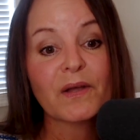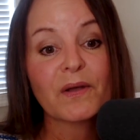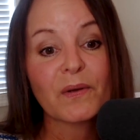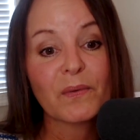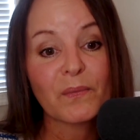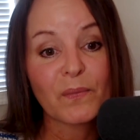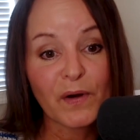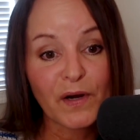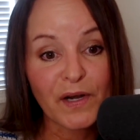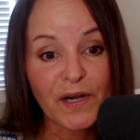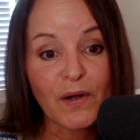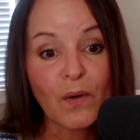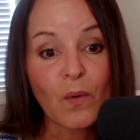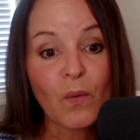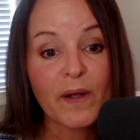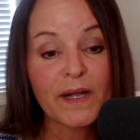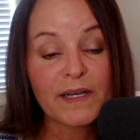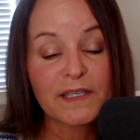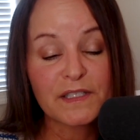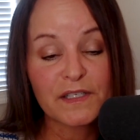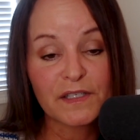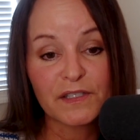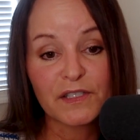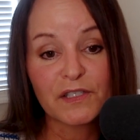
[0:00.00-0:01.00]
We're going
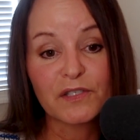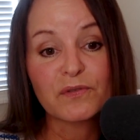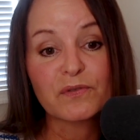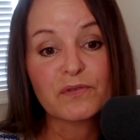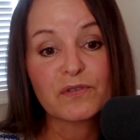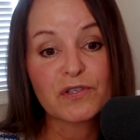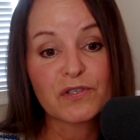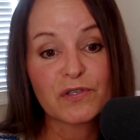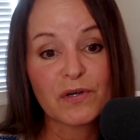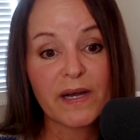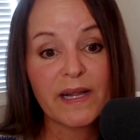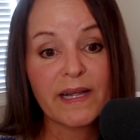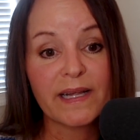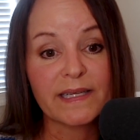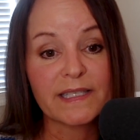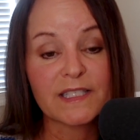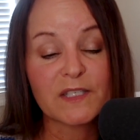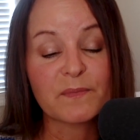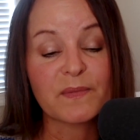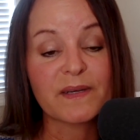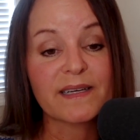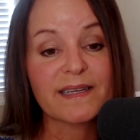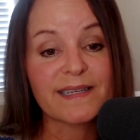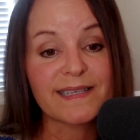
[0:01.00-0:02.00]
to use trains
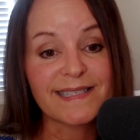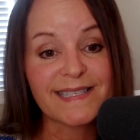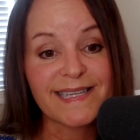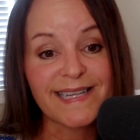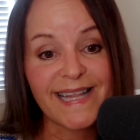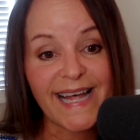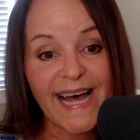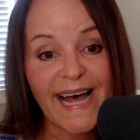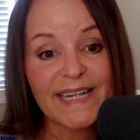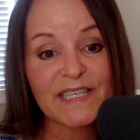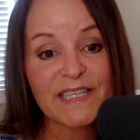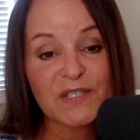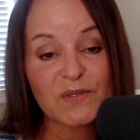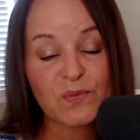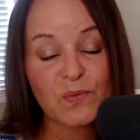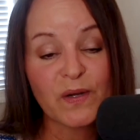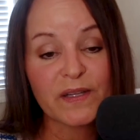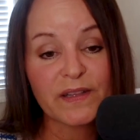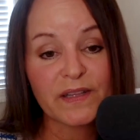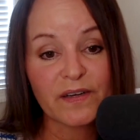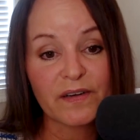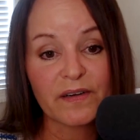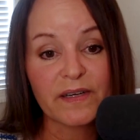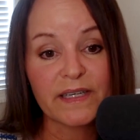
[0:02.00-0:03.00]
because that's what
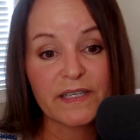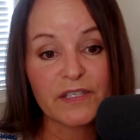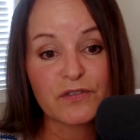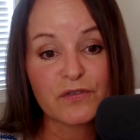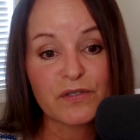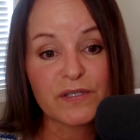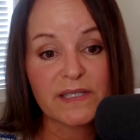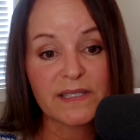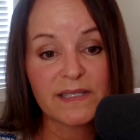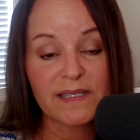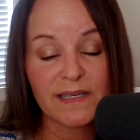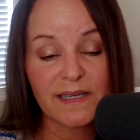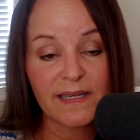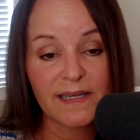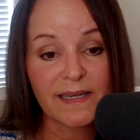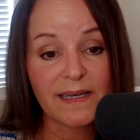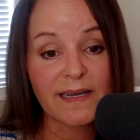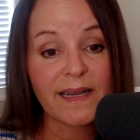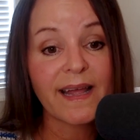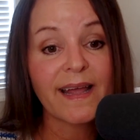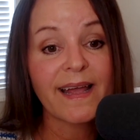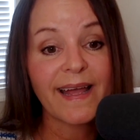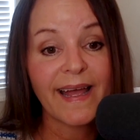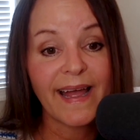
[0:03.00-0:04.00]
they're interested in
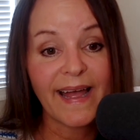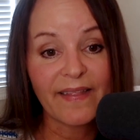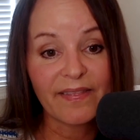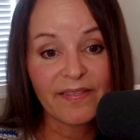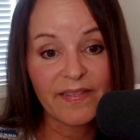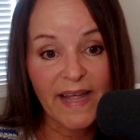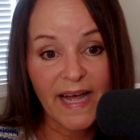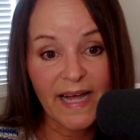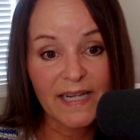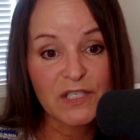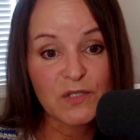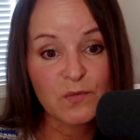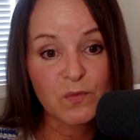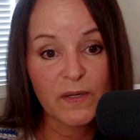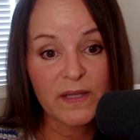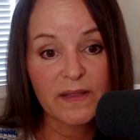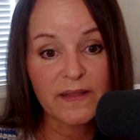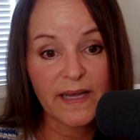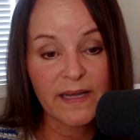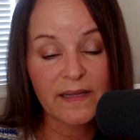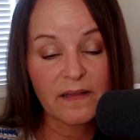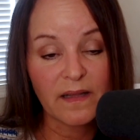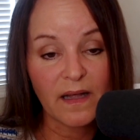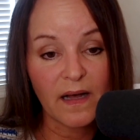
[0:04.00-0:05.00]
and that's what
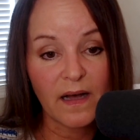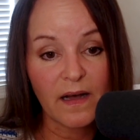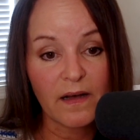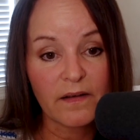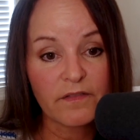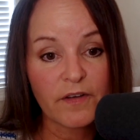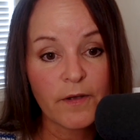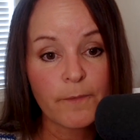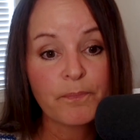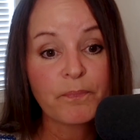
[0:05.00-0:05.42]
they love.